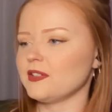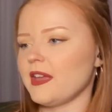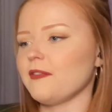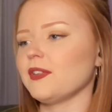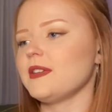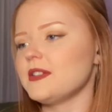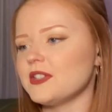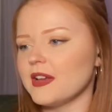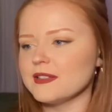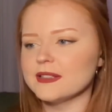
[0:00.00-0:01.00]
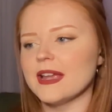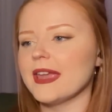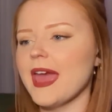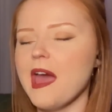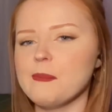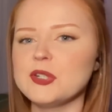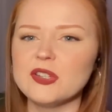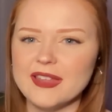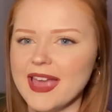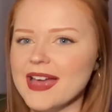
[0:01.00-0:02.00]
so that really does like capture
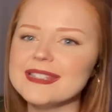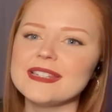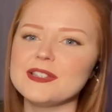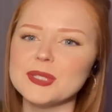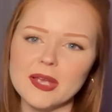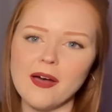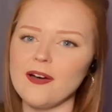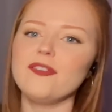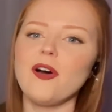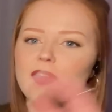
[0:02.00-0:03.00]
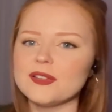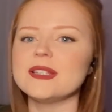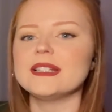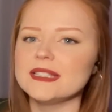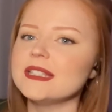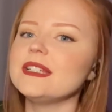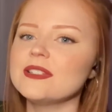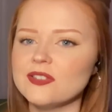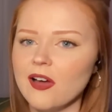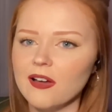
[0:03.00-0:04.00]
the essence of all six of these
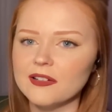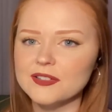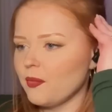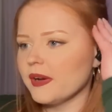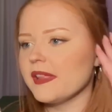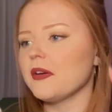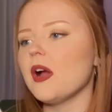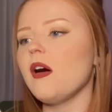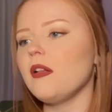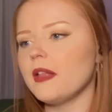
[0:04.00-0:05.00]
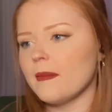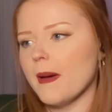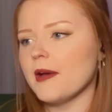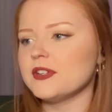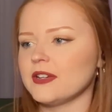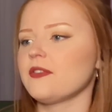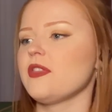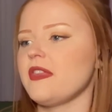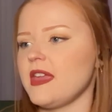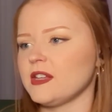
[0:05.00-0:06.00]
songs, where they're all about different
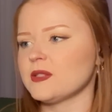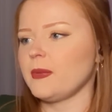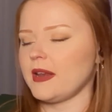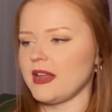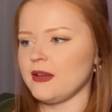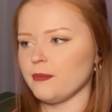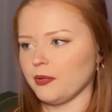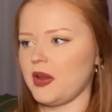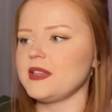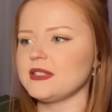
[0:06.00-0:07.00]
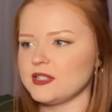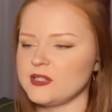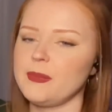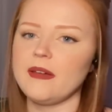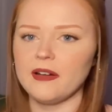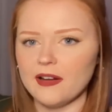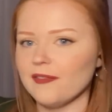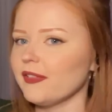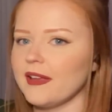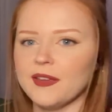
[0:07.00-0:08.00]
things, but embrace the spirit
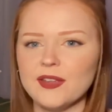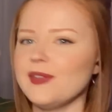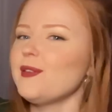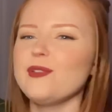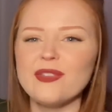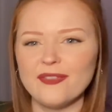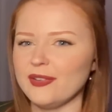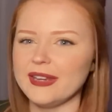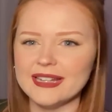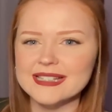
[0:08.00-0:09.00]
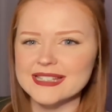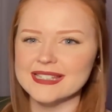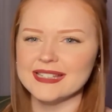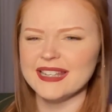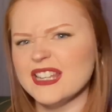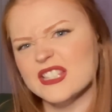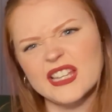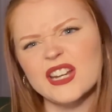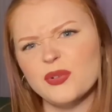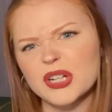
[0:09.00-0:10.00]
of like youthfulness. Is
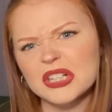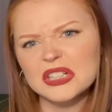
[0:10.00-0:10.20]
that a word?